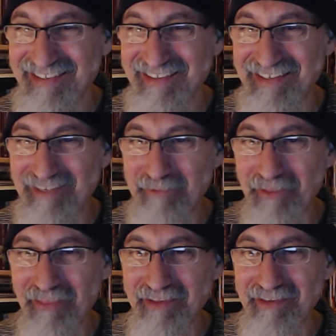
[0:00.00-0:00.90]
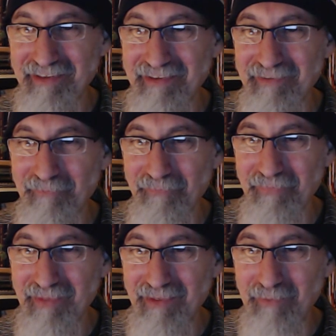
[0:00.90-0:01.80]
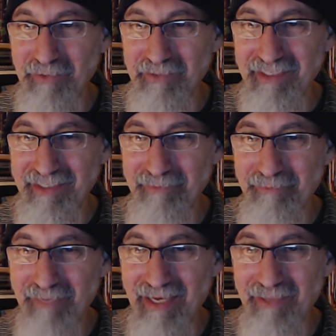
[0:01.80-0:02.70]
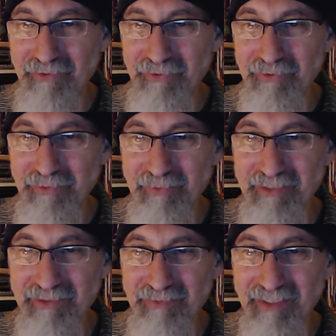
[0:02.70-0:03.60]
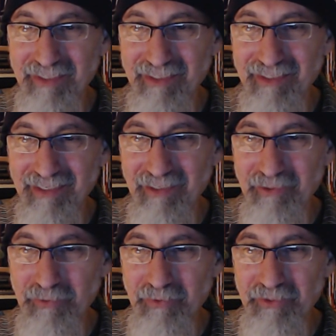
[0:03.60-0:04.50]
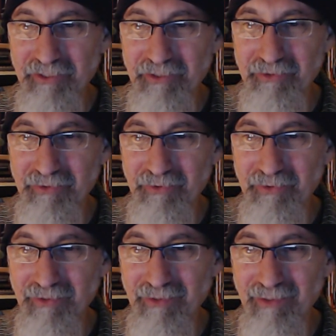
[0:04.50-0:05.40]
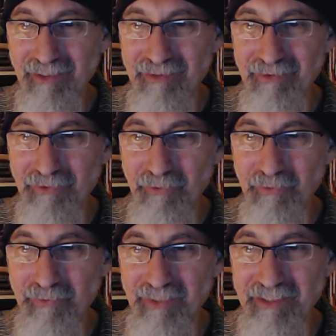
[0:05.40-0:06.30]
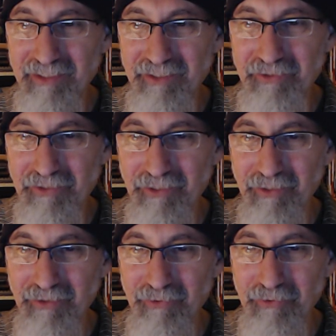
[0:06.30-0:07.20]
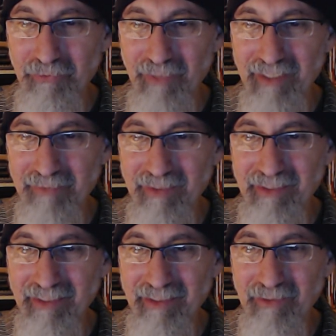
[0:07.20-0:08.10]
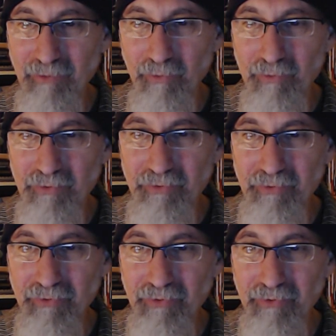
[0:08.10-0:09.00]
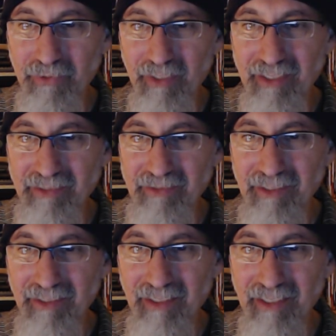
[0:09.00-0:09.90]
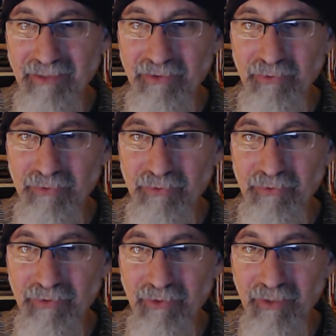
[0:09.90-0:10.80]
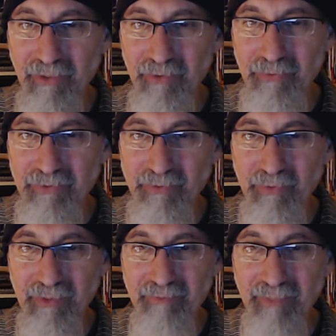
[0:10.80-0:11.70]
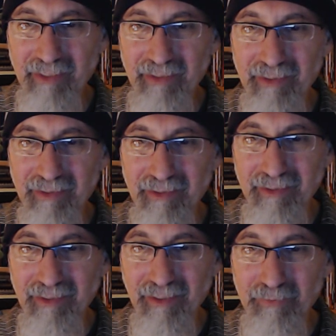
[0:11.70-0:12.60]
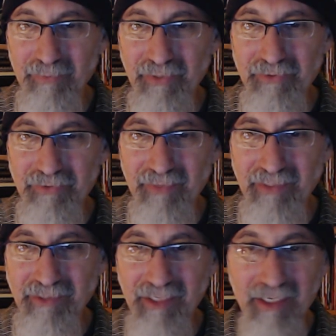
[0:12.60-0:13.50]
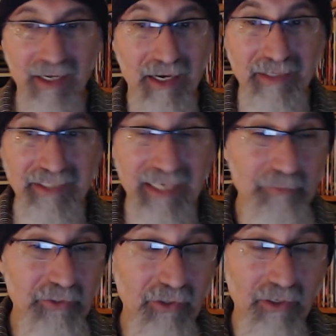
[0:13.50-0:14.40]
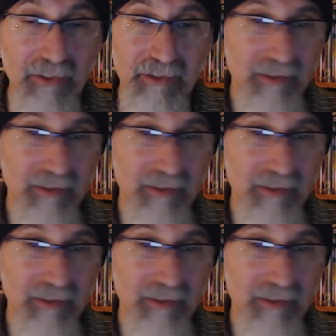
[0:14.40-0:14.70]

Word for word: I've been thinking about getting a math tutor because my algebra teacher uh, don't really teach. Do you recommend getting an older tutor or a high high school tutor who is one of my uh, brother's friends? Uh, Captain Hawk,